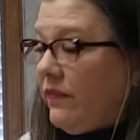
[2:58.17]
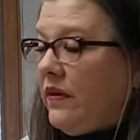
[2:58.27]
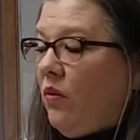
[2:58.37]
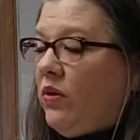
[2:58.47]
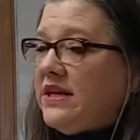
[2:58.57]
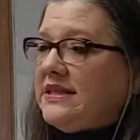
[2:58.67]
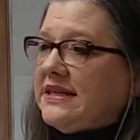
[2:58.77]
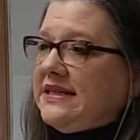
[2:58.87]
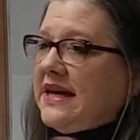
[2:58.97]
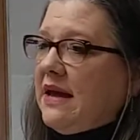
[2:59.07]
what does that
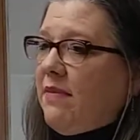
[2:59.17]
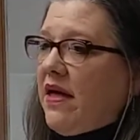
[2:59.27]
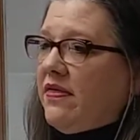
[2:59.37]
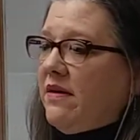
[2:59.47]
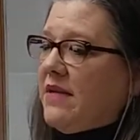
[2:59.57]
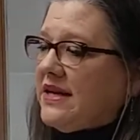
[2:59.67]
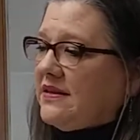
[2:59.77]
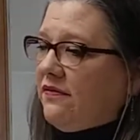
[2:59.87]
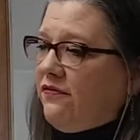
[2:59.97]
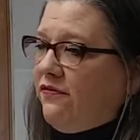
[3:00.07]
say about them as a
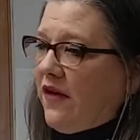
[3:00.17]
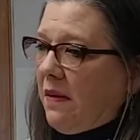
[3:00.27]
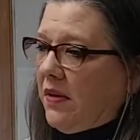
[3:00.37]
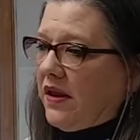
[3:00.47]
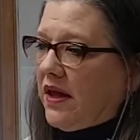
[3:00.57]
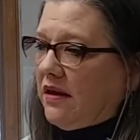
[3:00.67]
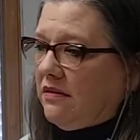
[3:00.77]
family?